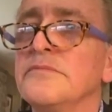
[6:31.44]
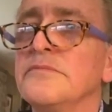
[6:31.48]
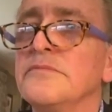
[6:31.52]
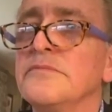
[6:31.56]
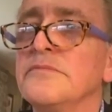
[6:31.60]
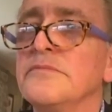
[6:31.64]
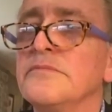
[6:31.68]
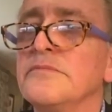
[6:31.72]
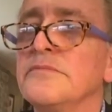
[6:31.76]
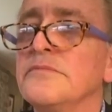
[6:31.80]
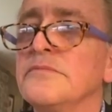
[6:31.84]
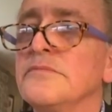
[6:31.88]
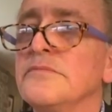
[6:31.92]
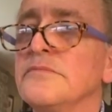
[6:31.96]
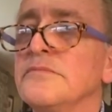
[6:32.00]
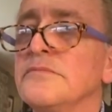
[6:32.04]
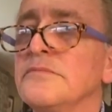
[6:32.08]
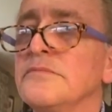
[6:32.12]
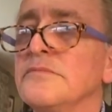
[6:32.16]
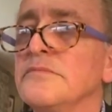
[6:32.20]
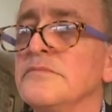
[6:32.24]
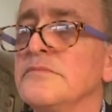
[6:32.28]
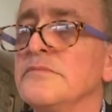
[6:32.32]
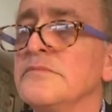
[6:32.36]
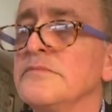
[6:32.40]

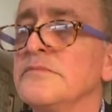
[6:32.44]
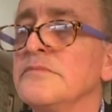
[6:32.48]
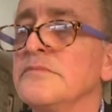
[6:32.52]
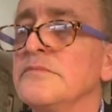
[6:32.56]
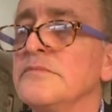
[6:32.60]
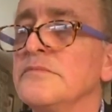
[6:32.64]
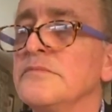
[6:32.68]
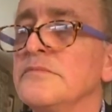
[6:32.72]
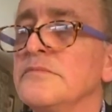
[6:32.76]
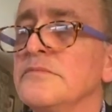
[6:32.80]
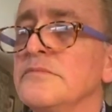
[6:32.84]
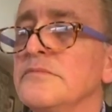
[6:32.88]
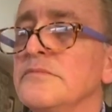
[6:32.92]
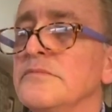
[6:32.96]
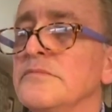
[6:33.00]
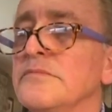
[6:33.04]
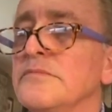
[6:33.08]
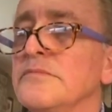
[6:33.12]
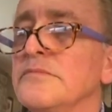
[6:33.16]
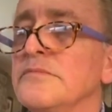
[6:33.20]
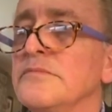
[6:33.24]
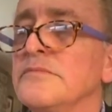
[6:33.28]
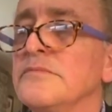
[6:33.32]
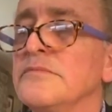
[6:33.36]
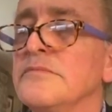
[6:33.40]

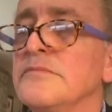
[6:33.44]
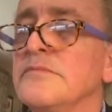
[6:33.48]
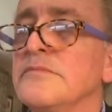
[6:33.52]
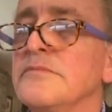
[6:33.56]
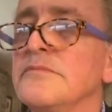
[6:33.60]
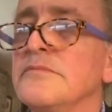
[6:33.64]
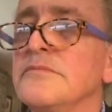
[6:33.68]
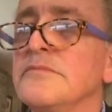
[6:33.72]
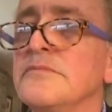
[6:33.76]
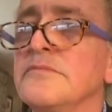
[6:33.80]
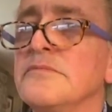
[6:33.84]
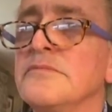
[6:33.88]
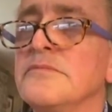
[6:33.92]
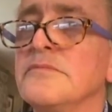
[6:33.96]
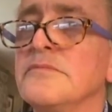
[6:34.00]
No words are spoken by the person on screen.